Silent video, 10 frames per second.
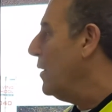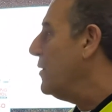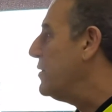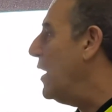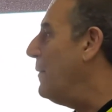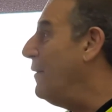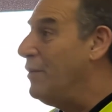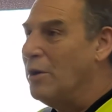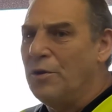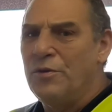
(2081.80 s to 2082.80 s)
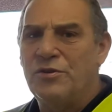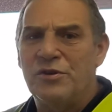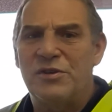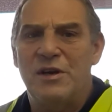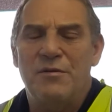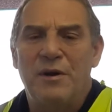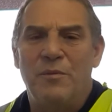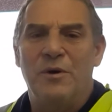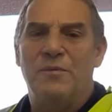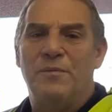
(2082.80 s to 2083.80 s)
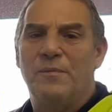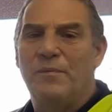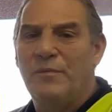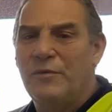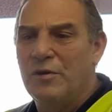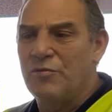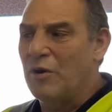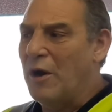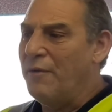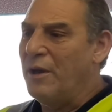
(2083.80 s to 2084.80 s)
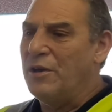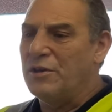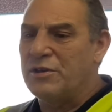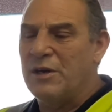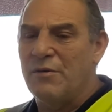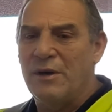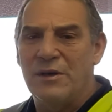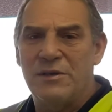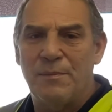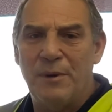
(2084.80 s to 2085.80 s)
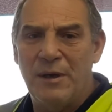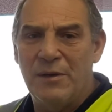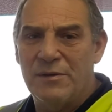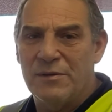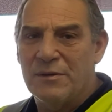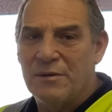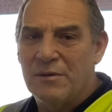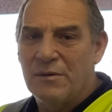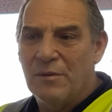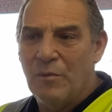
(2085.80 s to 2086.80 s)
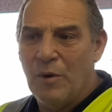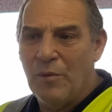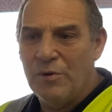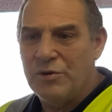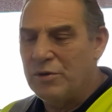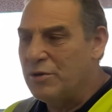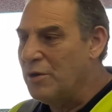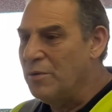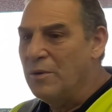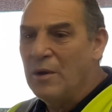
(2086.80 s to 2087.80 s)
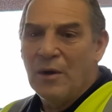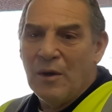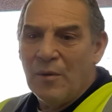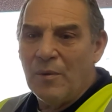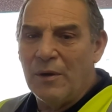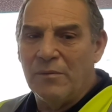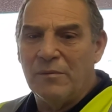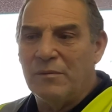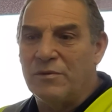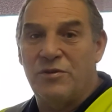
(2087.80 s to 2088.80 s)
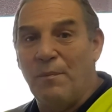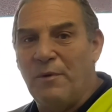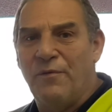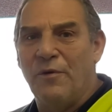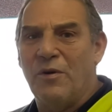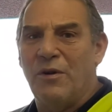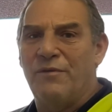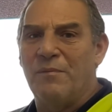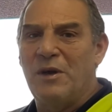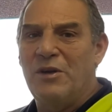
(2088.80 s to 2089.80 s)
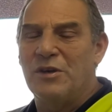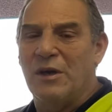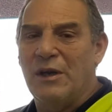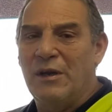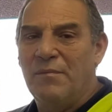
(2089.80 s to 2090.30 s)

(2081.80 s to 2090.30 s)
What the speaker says: Same if you lose your steering wheel. You're driving and your steering disappears. What would you do? Well, stop your forklift immediately.